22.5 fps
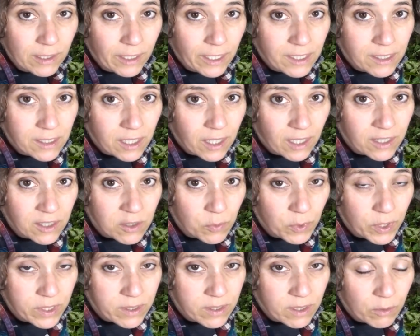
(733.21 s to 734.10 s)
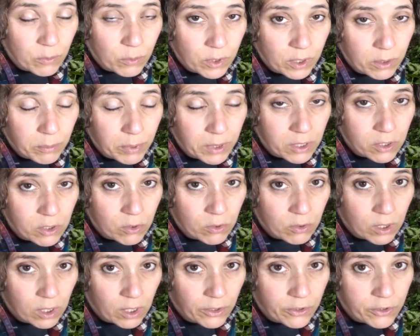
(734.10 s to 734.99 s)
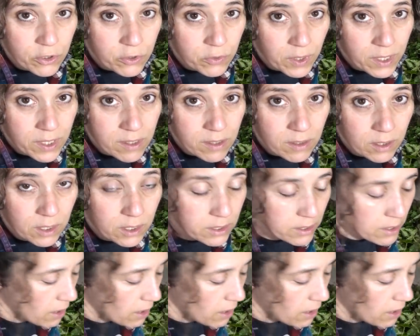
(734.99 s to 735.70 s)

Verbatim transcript: latex ones, they would have been tore all to shreds a long